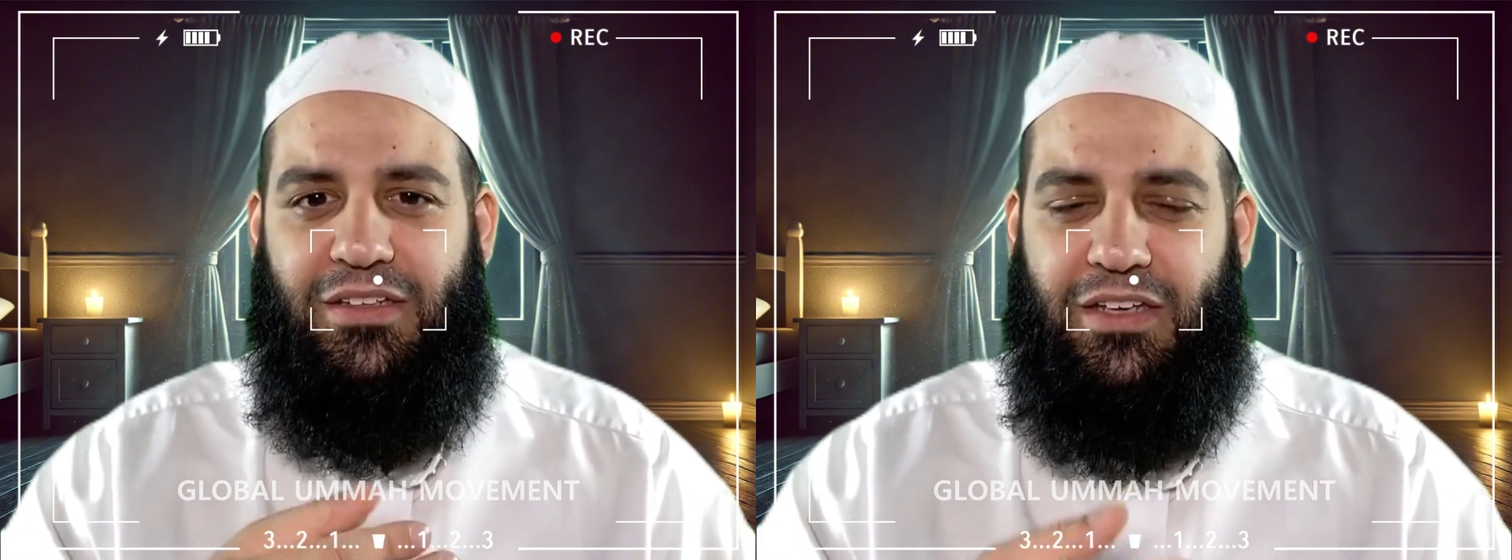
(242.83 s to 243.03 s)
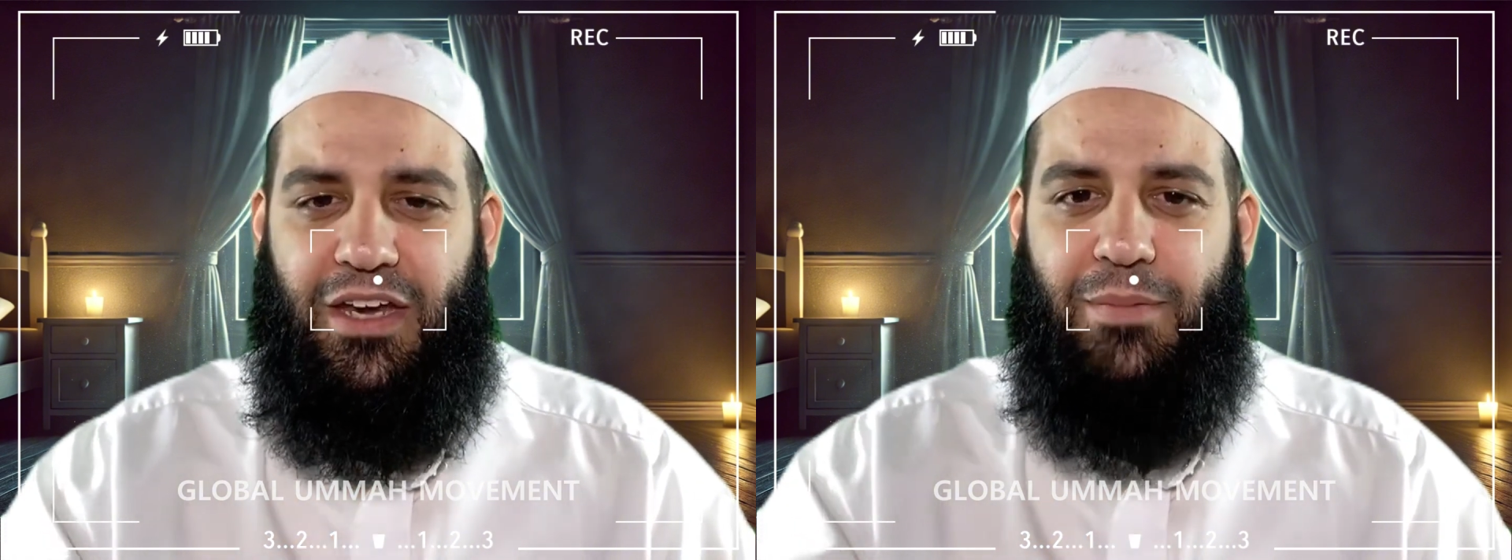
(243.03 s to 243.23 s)

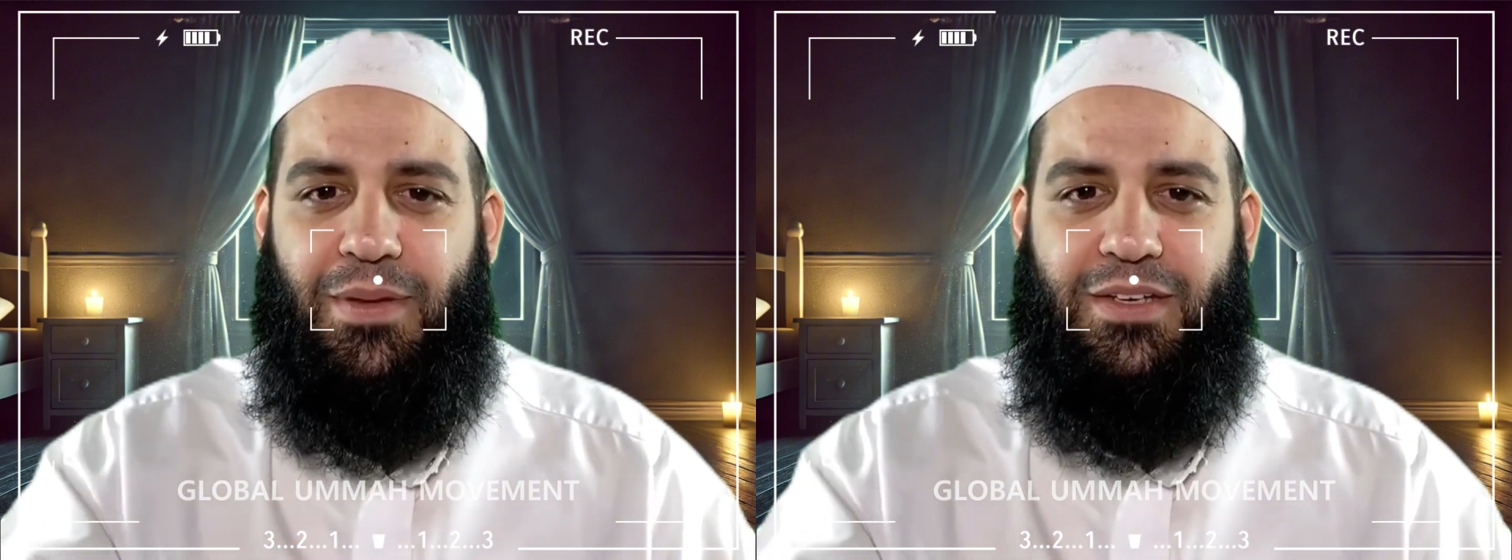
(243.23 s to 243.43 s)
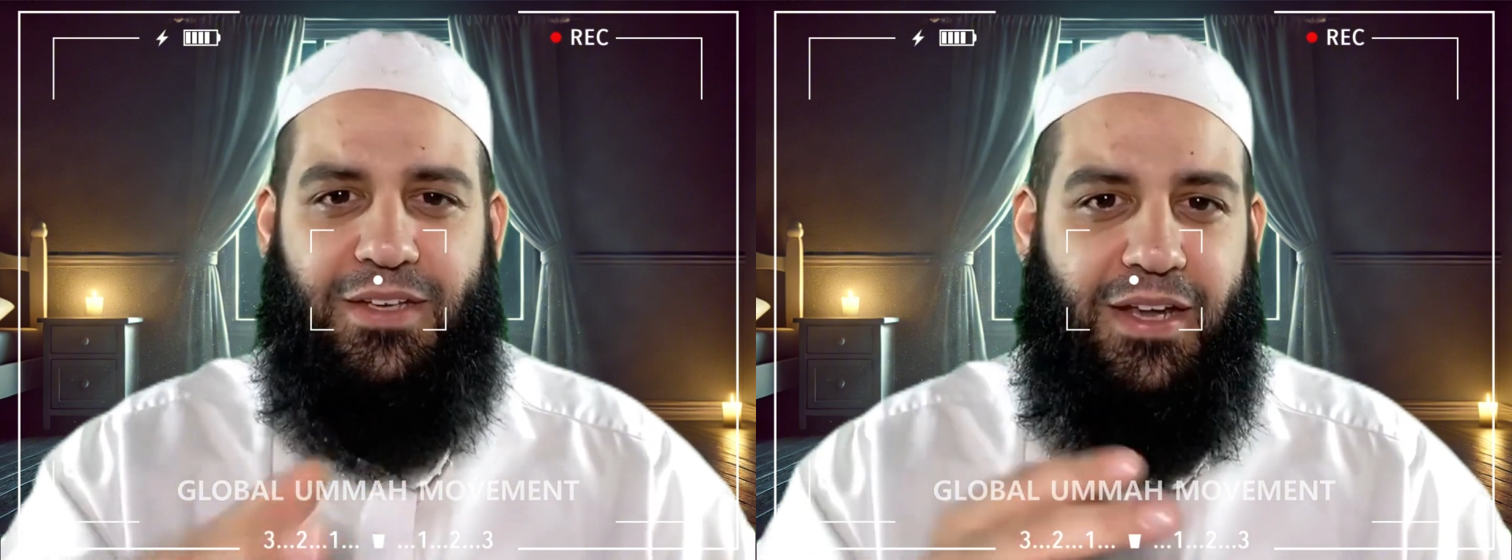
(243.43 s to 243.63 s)
Get up
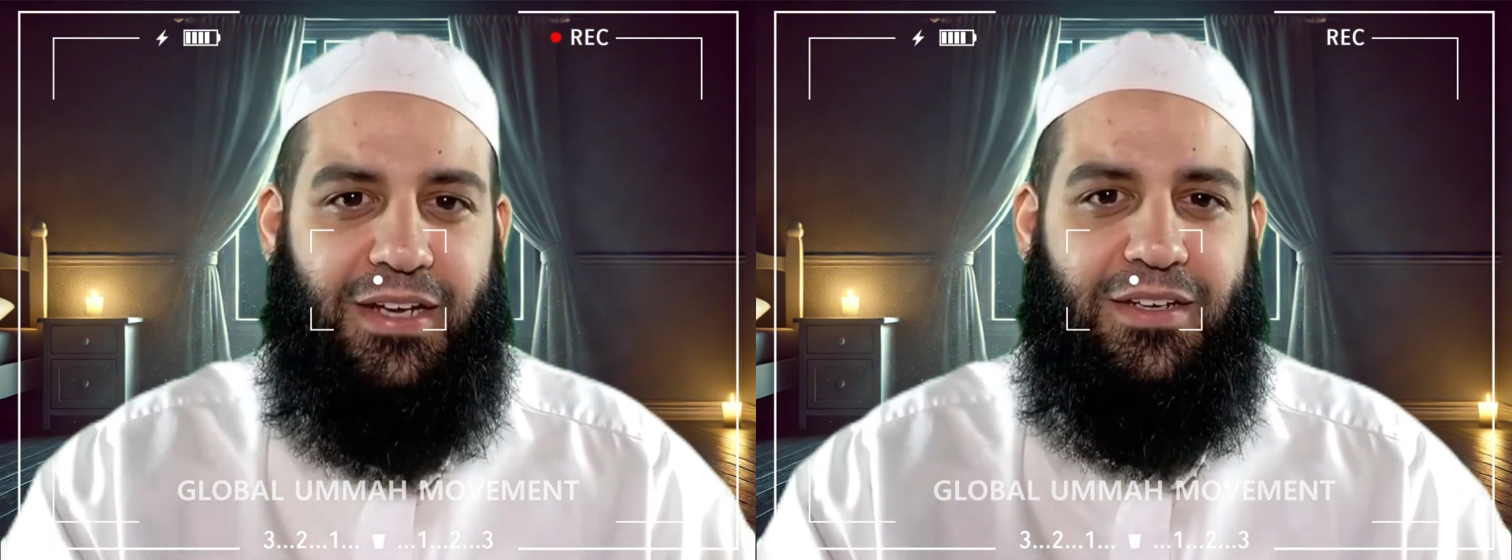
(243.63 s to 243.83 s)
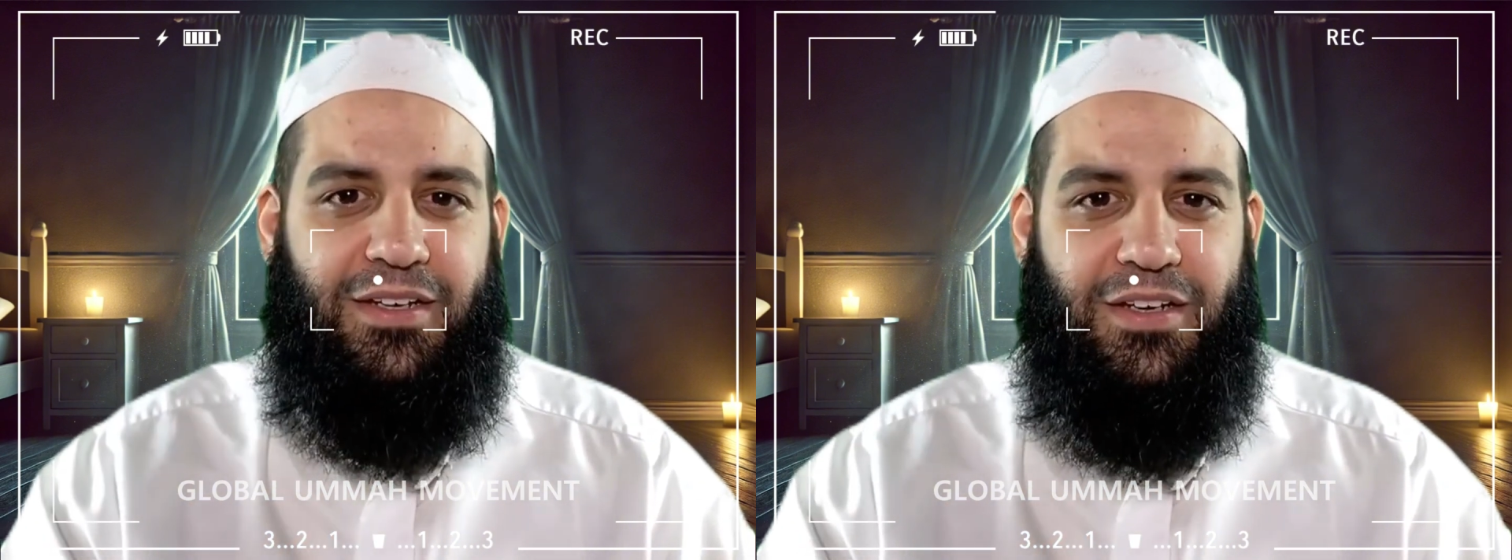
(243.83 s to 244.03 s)
at the
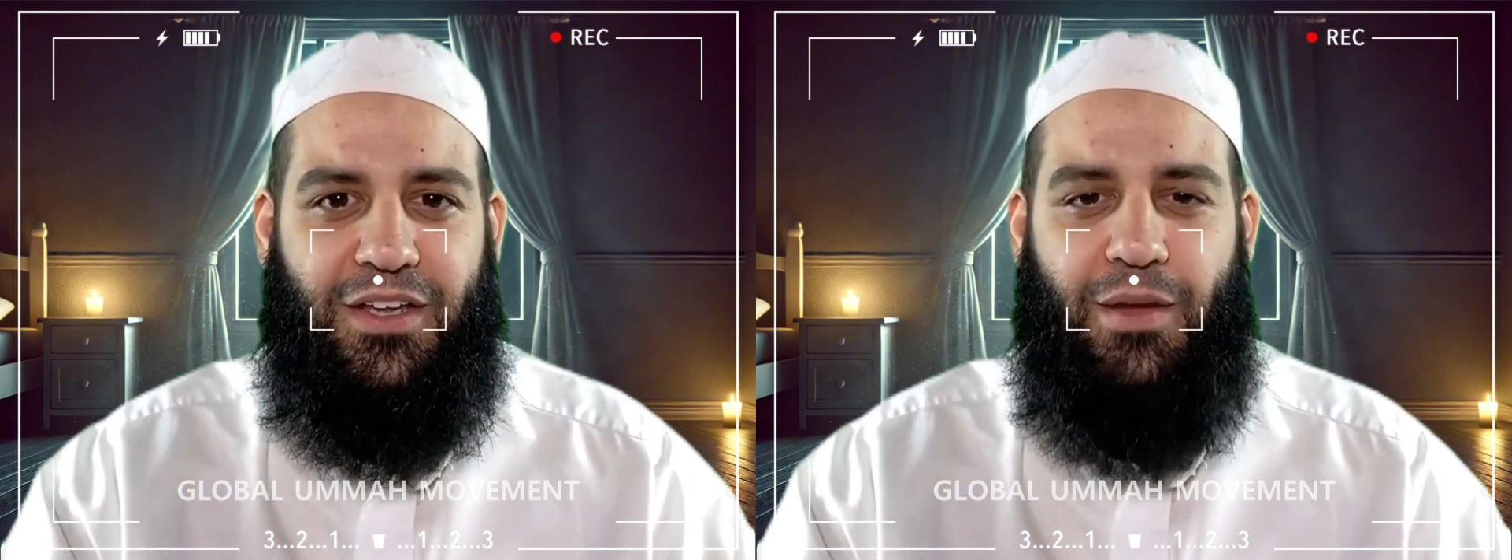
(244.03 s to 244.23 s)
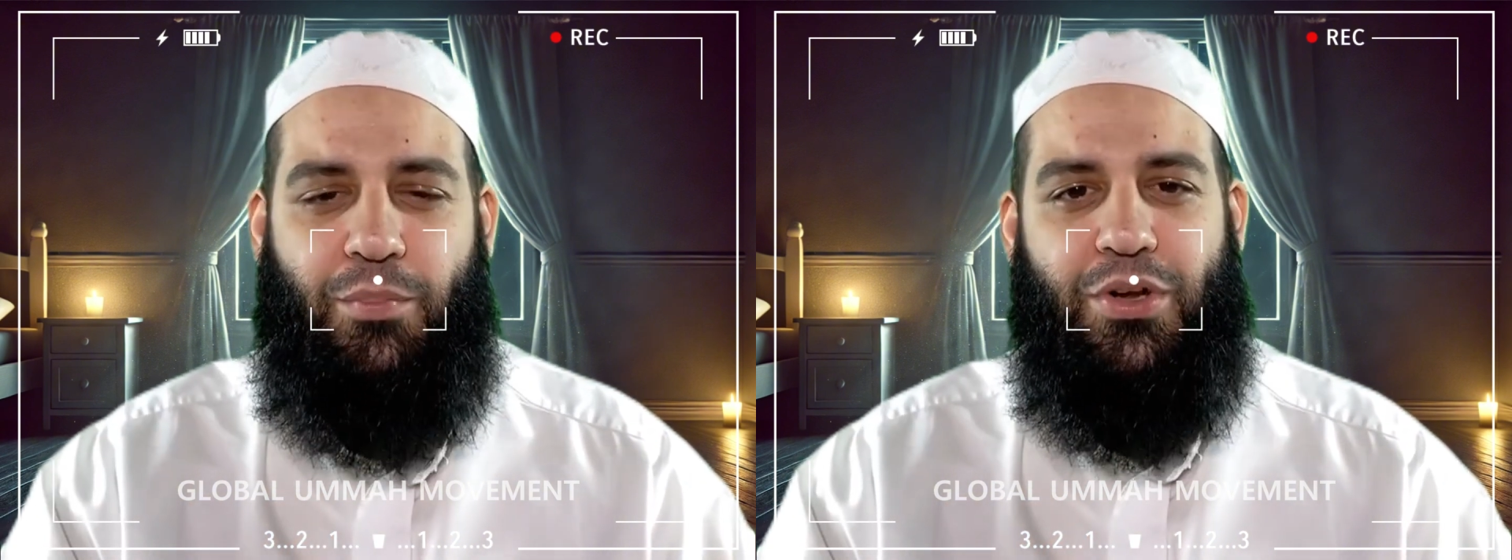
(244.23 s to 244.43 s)
night and